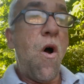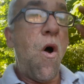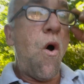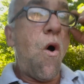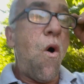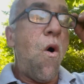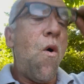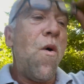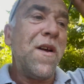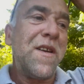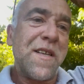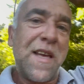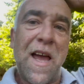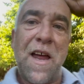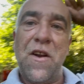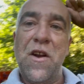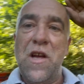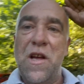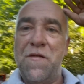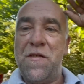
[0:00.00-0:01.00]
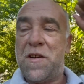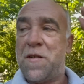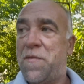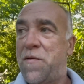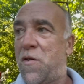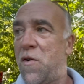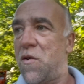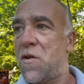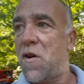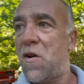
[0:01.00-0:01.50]
Always get nervous
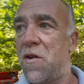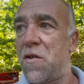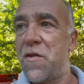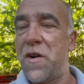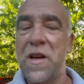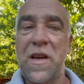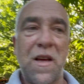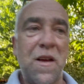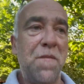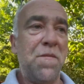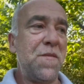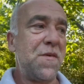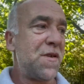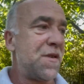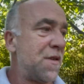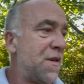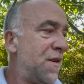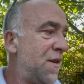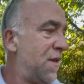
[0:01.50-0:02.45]
before concrete comes.